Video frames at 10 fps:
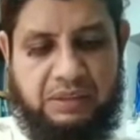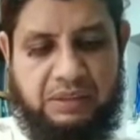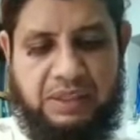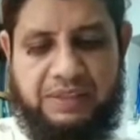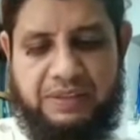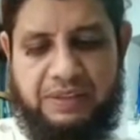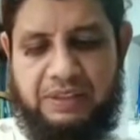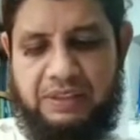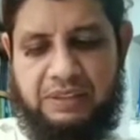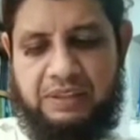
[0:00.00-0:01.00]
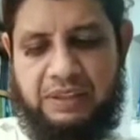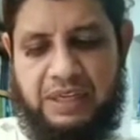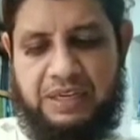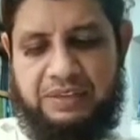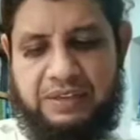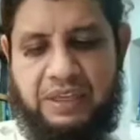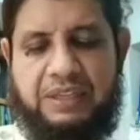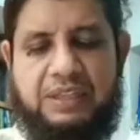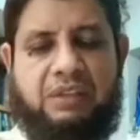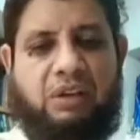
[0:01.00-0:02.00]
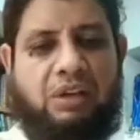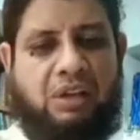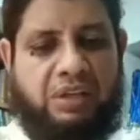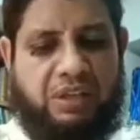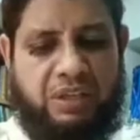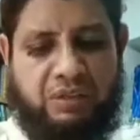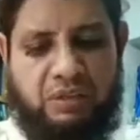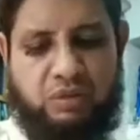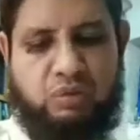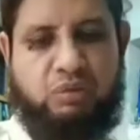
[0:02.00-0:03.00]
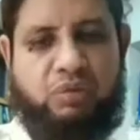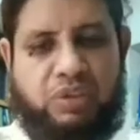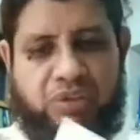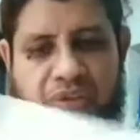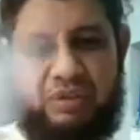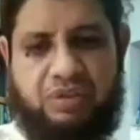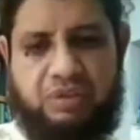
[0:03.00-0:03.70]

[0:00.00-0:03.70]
ease anxiety in the students.